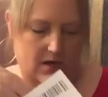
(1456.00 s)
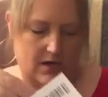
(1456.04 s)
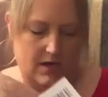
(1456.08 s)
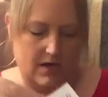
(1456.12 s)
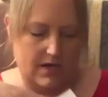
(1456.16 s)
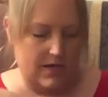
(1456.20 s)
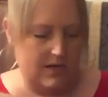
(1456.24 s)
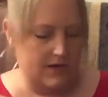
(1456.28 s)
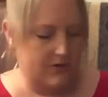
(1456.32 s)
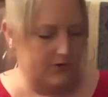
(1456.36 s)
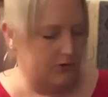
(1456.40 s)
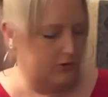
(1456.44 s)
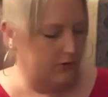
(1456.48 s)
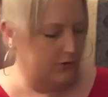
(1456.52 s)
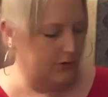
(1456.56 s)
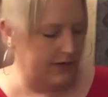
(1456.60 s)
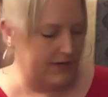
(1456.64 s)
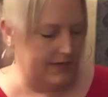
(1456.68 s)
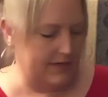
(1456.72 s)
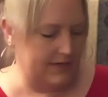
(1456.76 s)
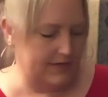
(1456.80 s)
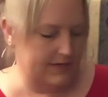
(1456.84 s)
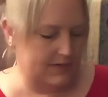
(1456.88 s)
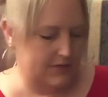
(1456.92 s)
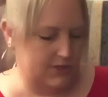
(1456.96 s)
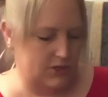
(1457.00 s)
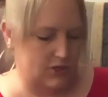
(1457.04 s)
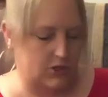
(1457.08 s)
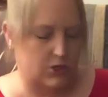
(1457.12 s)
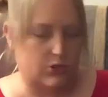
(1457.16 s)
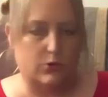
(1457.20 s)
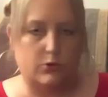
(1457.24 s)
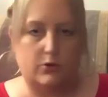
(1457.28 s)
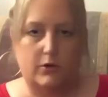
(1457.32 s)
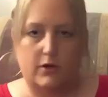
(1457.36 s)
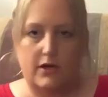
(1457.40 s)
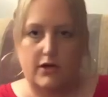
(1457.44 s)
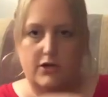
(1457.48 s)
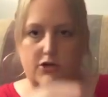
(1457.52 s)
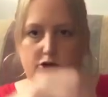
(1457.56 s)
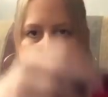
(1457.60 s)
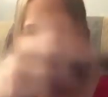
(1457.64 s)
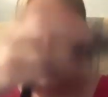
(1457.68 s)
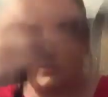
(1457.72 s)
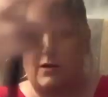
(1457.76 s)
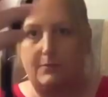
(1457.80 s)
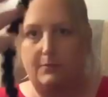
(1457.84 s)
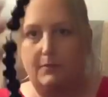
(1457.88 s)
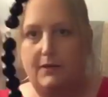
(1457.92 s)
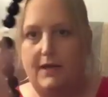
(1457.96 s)
either into a
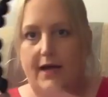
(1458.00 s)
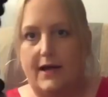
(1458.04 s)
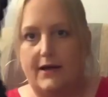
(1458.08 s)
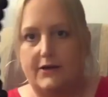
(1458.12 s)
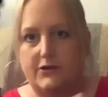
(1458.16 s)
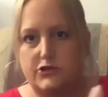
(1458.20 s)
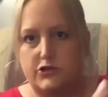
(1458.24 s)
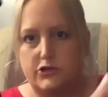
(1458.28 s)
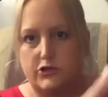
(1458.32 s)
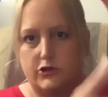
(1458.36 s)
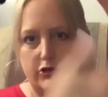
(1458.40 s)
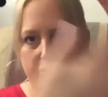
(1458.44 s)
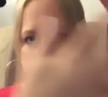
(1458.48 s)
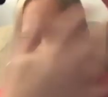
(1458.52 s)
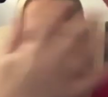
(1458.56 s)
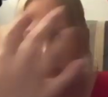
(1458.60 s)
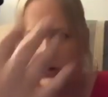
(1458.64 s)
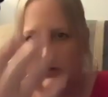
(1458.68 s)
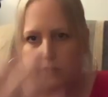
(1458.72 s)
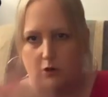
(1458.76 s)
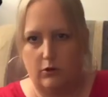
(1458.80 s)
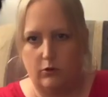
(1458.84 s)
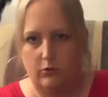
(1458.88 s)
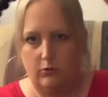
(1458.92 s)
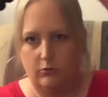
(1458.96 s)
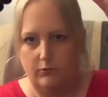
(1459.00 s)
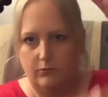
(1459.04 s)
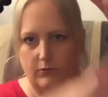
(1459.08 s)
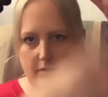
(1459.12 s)
dream catcher, you know,